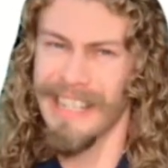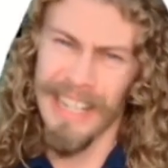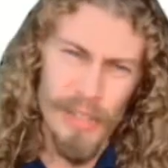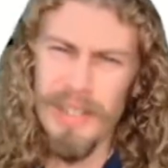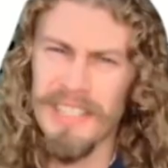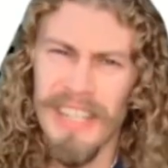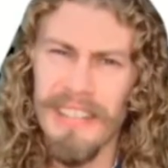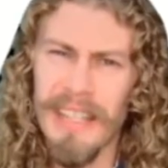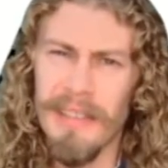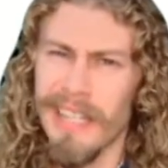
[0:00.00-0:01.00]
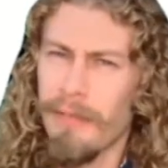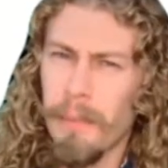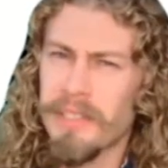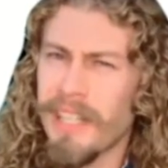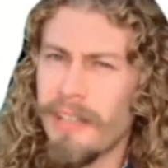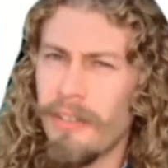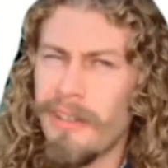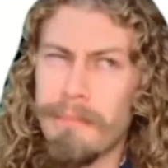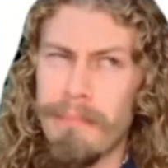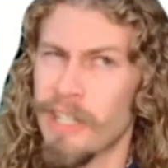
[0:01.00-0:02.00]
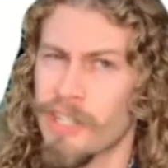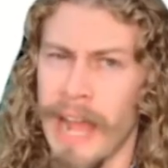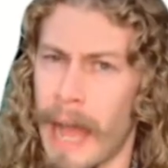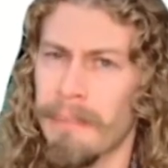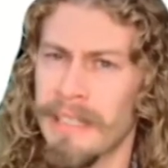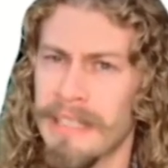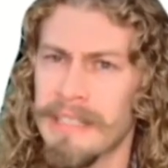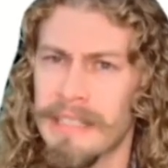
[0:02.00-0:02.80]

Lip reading: Interestingly, they never particularly mention happiness,